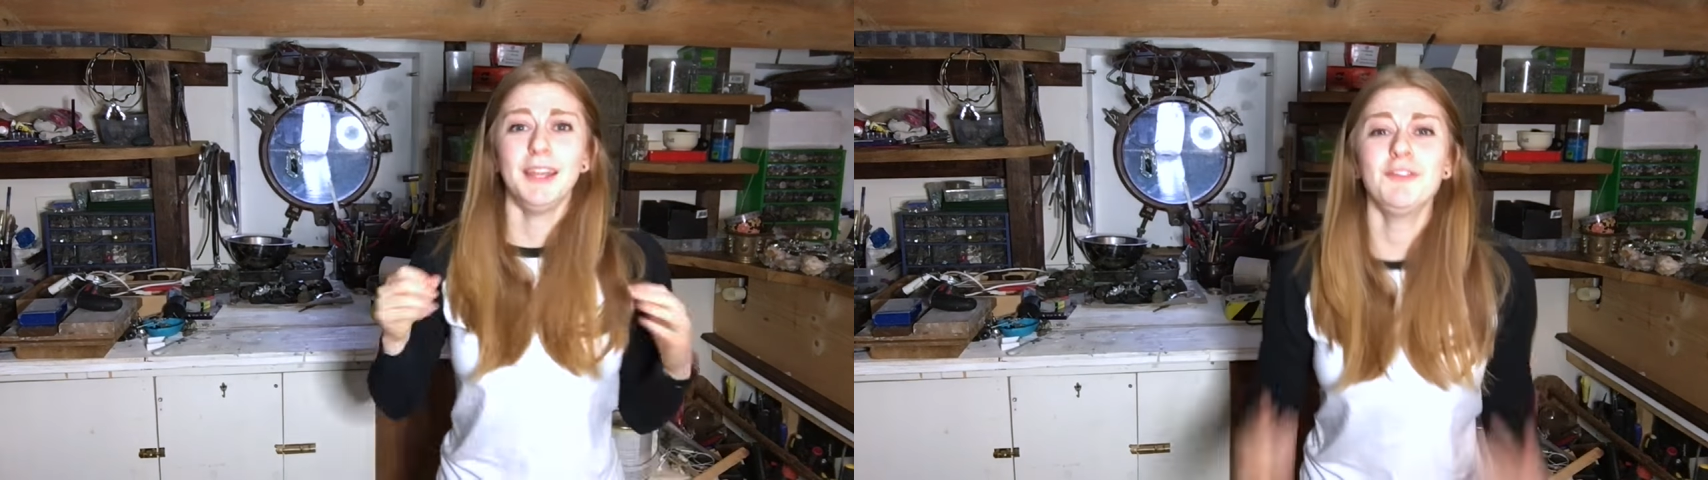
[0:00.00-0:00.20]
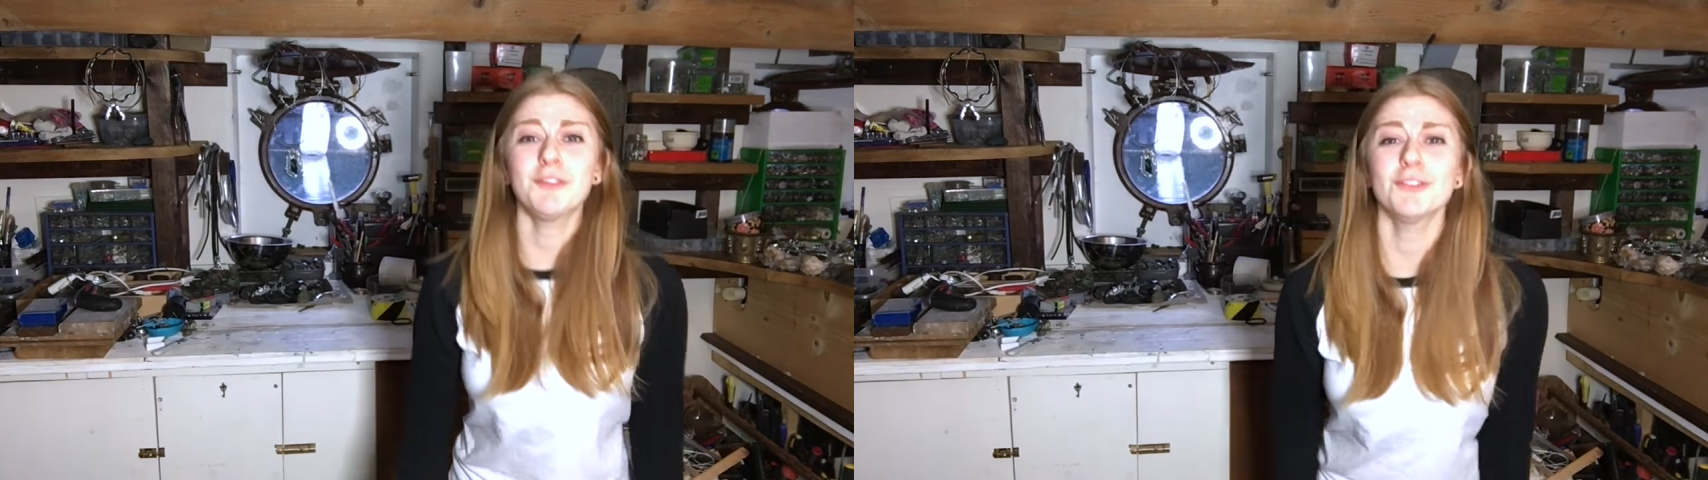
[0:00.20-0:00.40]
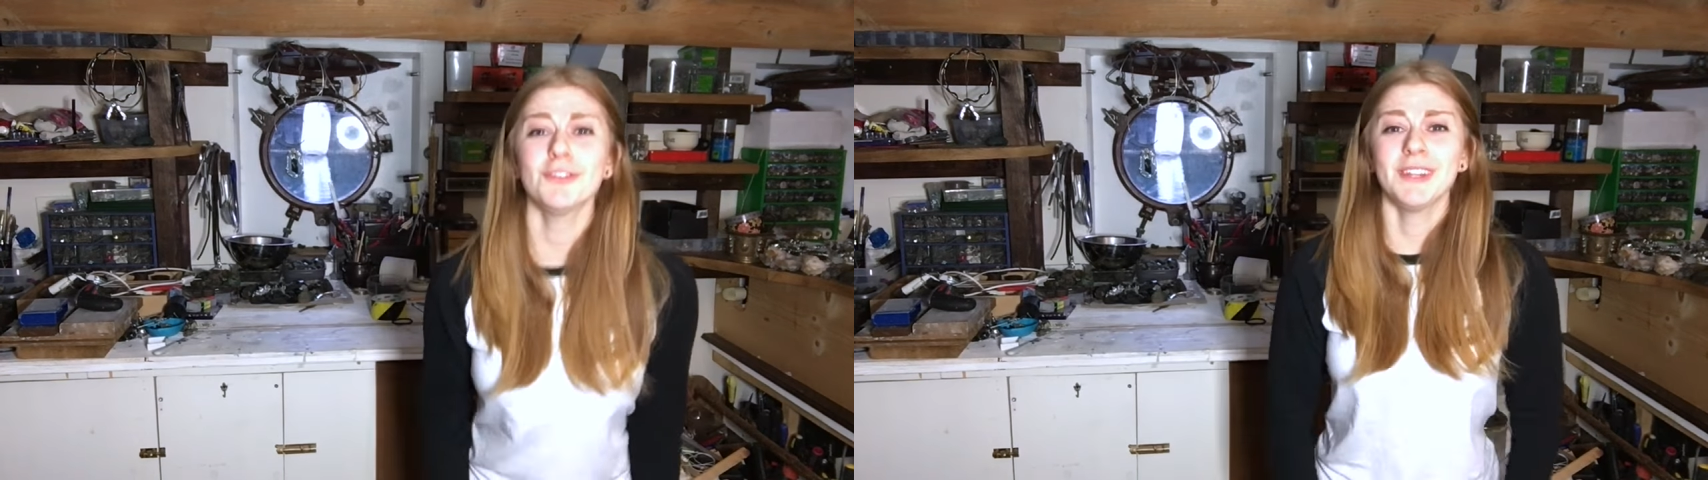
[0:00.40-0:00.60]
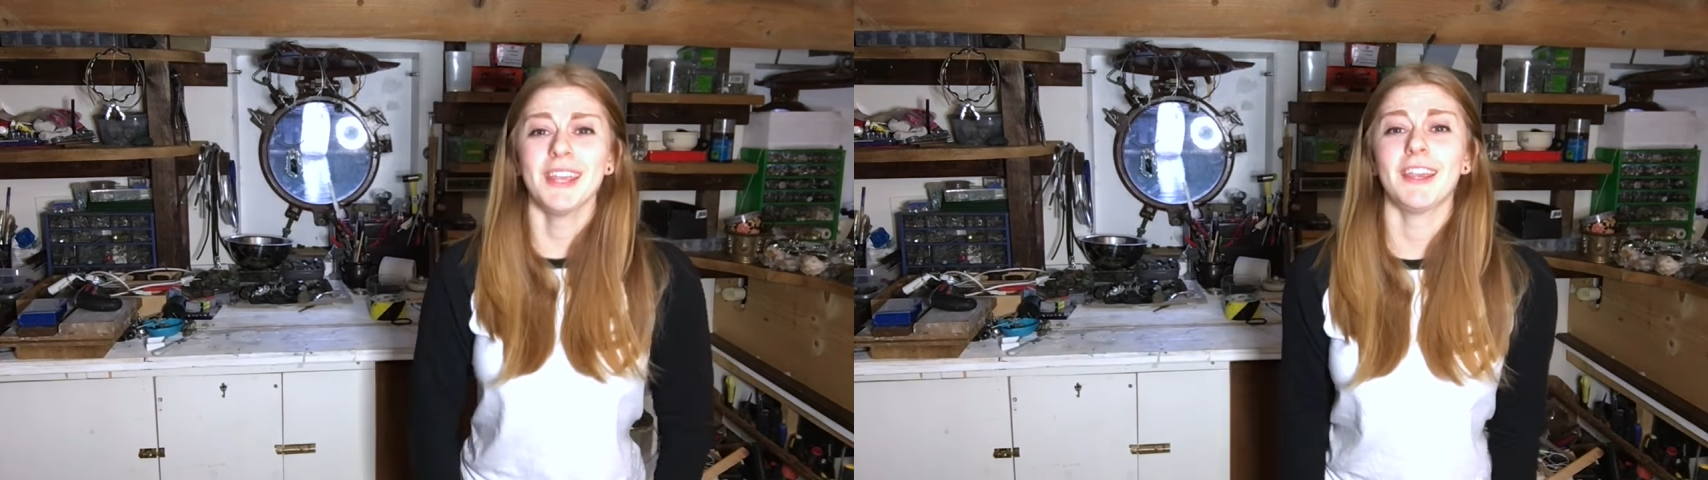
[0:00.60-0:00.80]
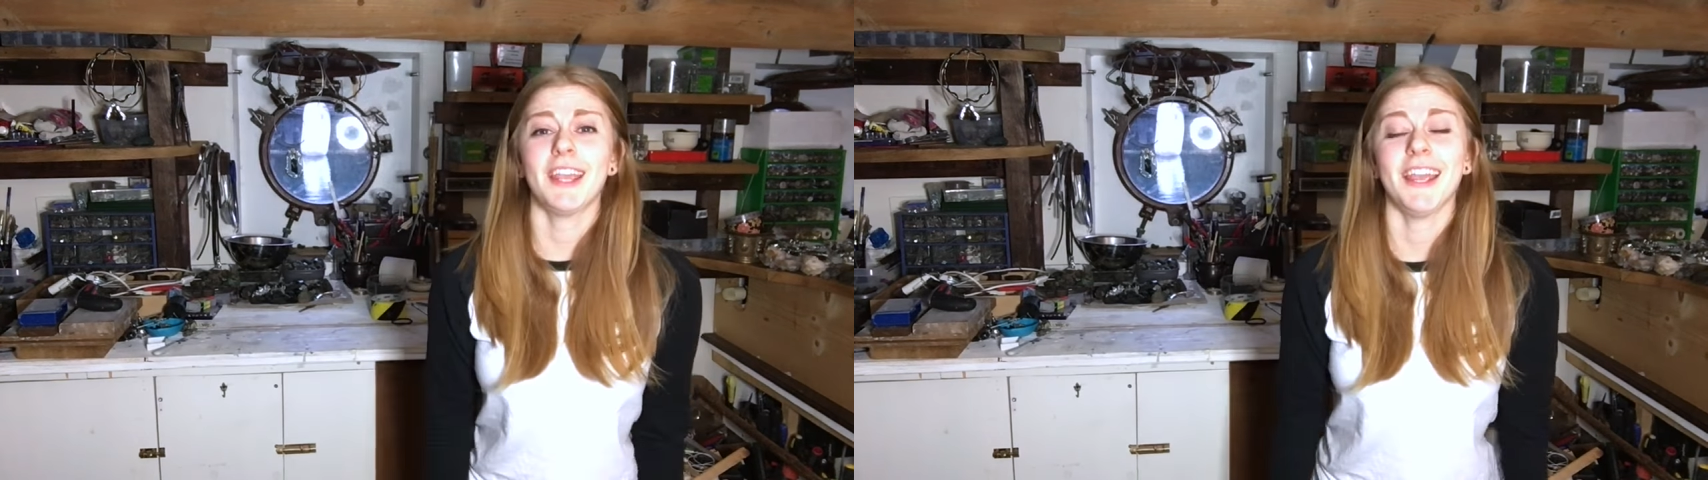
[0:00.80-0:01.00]
and unfortunately
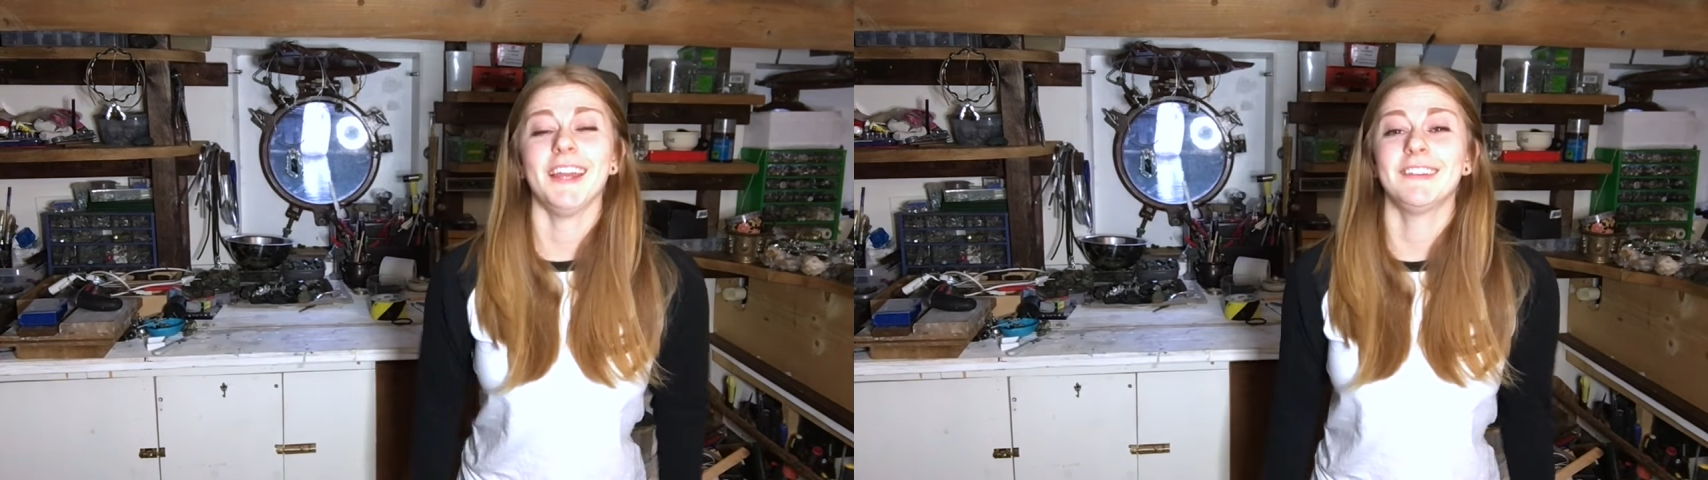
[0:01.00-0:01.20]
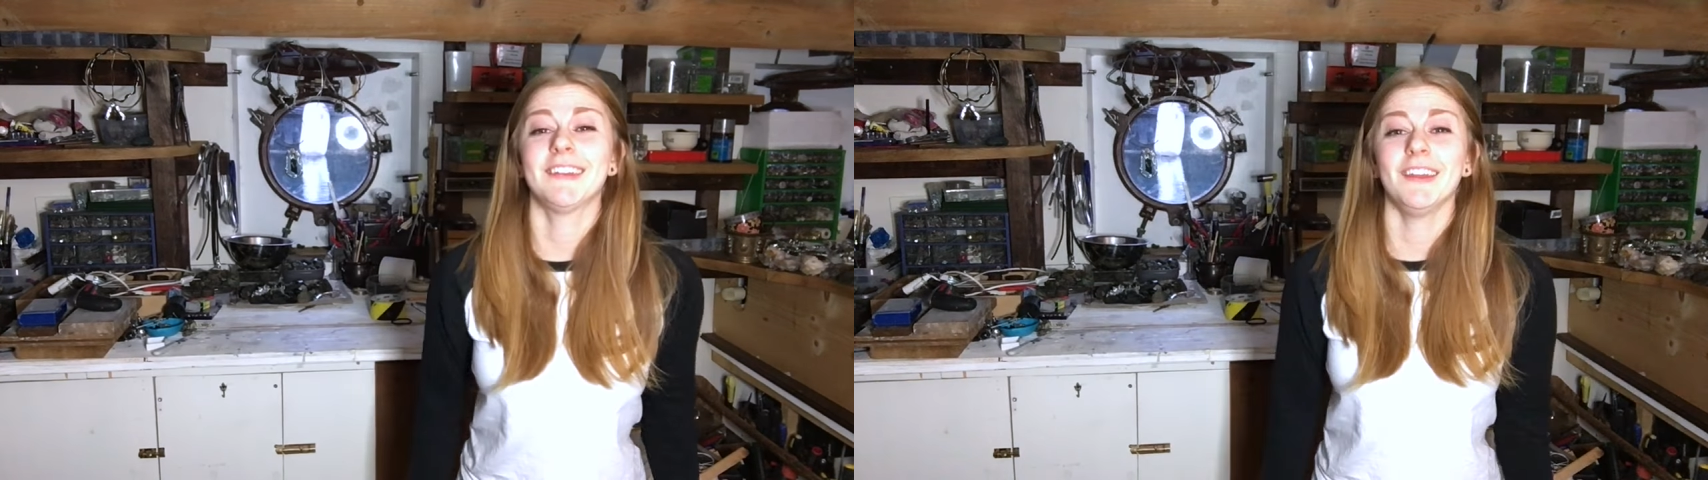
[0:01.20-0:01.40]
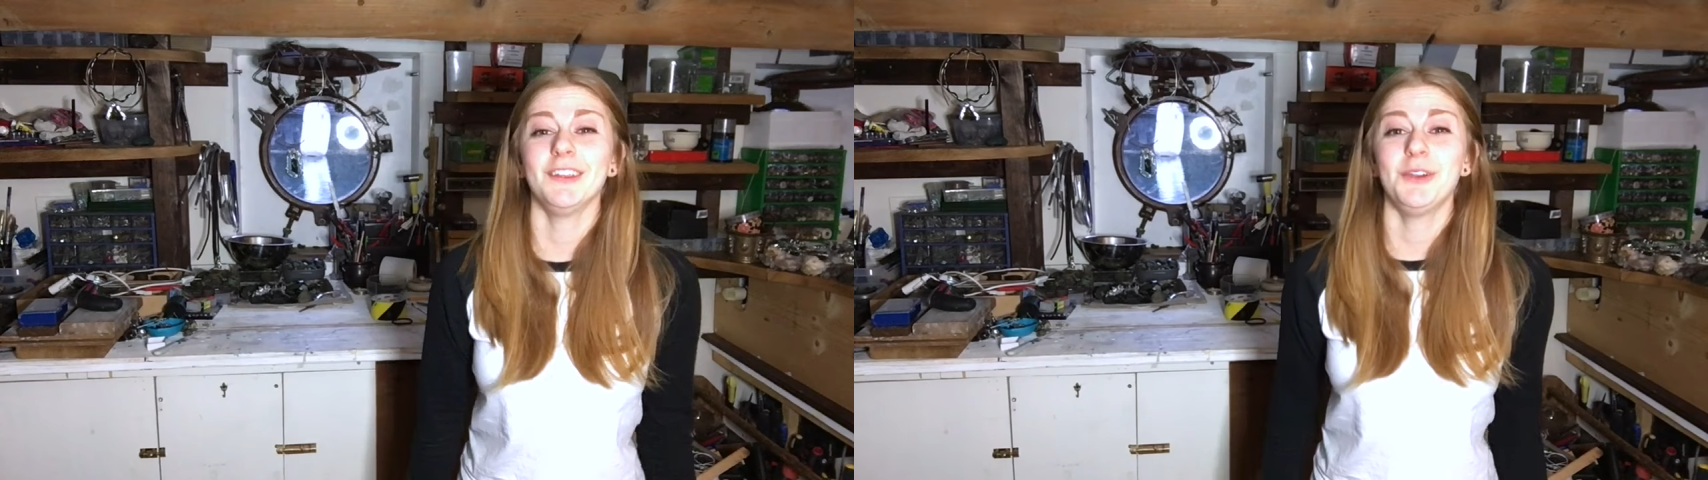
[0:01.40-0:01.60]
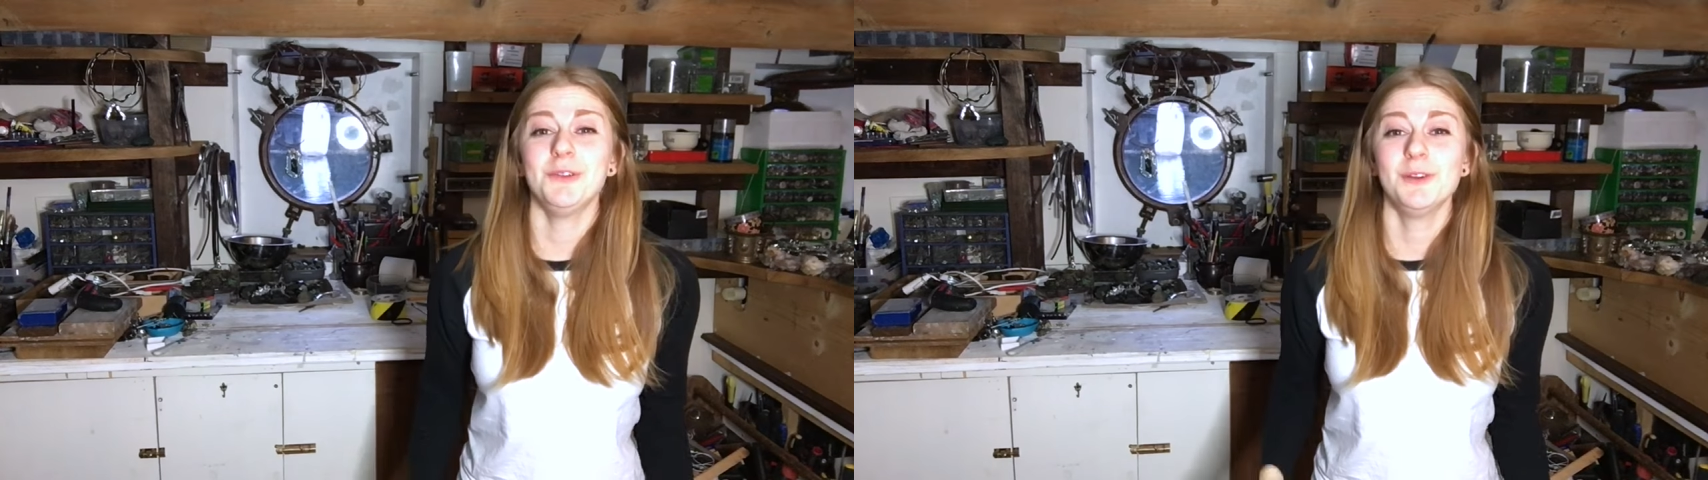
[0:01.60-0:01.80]
I can't tell you